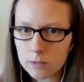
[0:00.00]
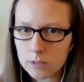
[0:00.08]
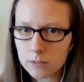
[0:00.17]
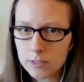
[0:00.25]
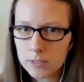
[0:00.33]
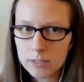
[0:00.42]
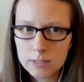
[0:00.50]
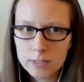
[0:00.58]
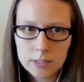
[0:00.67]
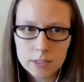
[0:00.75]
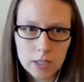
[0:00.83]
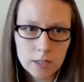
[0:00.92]
Okay, so
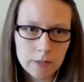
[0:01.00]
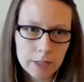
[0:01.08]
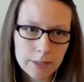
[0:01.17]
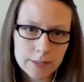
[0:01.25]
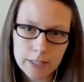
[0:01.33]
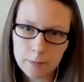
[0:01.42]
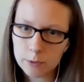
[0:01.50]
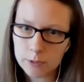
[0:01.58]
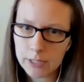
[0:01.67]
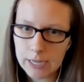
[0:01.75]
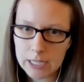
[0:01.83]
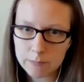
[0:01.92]
this is the start of our
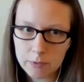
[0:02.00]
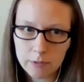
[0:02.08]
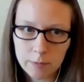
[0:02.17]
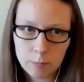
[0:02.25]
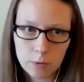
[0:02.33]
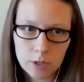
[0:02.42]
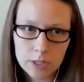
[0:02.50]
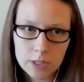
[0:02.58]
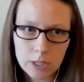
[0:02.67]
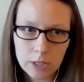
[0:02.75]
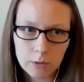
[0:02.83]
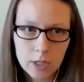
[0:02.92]
sampled asthma
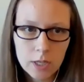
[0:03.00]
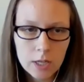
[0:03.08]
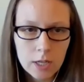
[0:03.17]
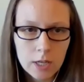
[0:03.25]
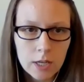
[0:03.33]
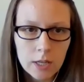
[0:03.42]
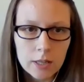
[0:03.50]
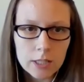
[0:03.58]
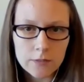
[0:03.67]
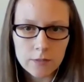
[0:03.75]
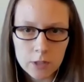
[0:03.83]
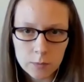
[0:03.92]
report. So
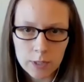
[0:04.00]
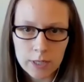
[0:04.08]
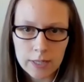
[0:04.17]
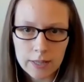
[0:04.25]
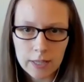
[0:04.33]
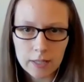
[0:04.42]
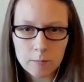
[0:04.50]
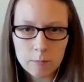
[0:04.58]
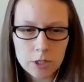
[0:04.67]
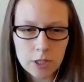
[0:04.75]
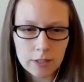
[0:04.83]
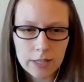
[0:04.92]
this first one, I
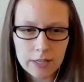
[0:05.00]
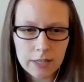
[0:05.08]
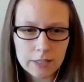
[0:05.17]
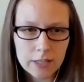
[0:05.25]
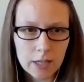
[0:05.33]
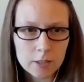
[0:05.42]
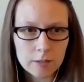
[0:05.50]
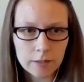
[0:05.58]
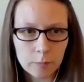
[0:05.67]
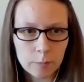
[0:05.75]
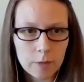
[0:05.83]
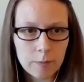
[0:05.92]
think Michelle and Andy
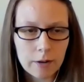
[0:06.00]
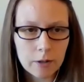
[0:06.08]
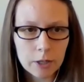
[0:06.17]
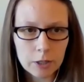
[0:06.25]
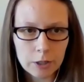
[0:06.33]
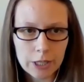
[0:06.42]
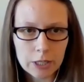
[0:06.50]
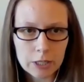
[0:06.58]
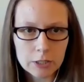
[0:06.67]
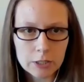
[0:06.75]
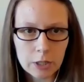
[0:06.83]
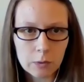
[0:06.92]
talked a little bit about
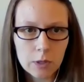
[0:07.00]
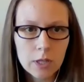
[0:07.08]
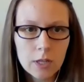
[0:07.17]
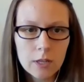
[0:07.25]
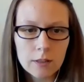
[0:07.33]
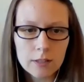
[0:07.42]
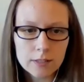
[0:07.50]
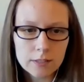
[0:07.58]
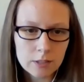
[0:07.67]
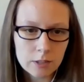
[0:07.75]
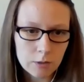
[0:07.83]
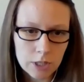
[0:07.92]
earlier. So
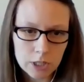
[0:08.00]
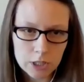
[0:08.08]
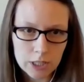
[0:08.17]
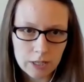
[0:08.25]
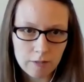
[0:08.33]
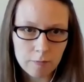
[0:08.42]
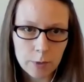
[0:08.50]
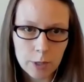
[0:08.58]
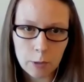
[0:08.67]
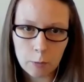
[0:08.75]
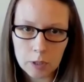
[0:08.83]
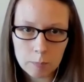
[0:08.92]
this is a new
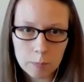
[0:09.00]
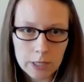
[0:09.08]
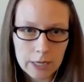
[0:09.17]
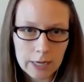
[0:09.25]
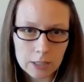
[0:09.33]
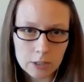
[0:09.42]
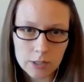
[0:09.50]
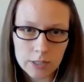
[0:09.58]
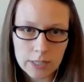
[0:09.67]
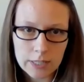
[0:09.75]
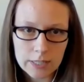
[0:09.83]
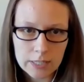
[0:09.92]
initiative, but only
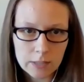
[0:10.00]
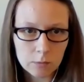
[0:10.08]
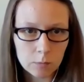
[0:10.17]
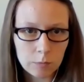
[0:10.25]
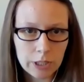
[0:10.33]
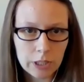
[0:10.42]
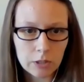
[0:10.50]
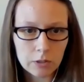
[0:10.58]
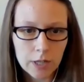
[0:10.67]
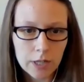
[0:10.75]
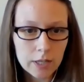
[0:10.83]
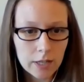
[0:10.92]
pediatric EDs will
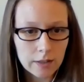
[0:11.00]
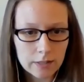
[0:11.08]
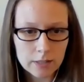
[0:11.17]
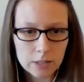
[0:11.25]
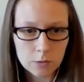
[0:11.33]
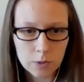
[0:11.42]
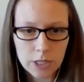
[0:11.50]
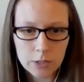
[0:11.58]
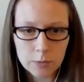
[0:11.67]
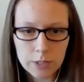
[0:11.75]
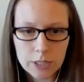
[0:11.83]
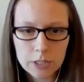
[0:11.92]
be graded on this
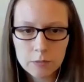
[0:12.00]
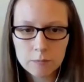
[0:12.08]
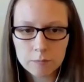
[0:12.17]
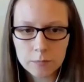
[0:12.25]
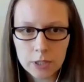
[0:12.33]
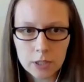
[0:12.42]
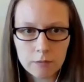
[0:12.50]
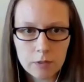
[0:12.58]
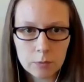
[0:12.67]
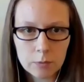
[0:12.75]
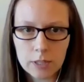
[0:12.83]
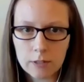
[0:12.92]
in 2022,
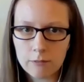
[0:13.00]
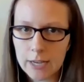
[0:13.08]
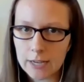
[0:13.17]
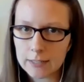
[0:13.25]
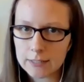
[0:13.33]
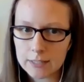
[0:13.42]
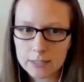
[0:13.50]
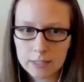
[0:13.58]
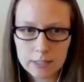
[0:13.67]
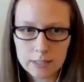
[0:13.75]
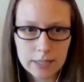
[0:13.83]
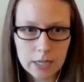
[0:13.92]
but all of you will have
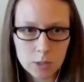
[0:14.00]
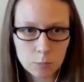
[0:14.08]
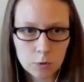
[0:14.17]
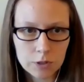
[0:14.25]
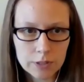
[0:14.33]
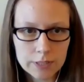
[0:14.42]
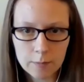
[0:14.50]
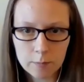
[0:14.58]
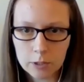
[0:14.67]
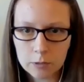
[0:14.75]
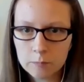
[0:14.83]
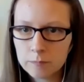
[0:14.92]
access to this
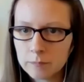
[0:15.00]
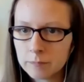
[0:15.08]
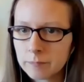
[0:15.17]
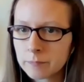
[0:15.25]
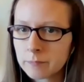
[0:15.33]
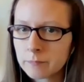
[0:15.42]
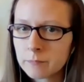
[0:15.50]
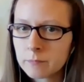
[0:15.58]
dashboard in Tableau.